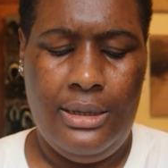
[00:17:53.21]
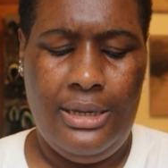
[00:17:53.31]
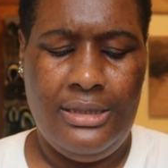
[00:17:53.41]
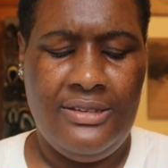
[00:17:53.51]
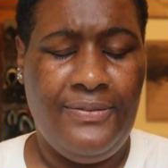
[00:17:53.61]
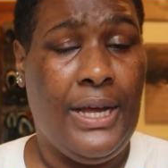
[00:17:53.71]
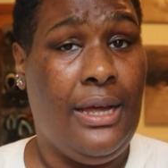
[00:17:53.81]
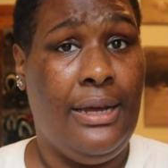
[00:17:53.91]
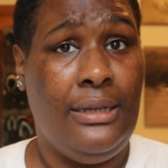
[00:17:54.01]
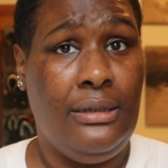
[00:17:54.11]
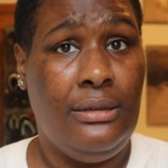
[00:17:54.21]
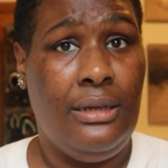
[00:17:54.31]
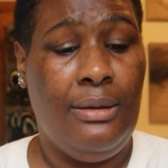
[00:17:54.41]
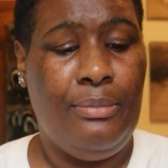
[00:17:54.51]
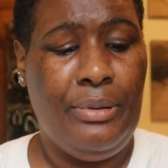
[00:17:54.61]
it's fine,
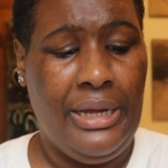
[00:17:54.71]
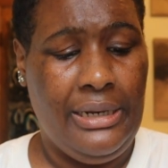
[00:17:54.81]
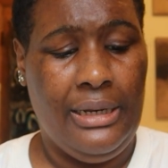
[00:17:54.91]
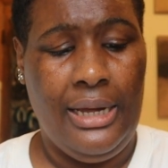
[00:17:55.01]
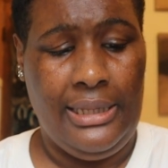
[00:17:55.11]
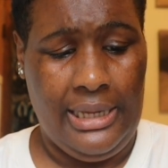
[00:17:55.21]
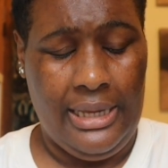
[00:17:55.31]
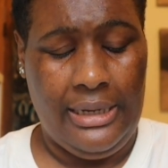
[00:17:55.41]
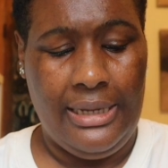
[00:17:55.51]
but again,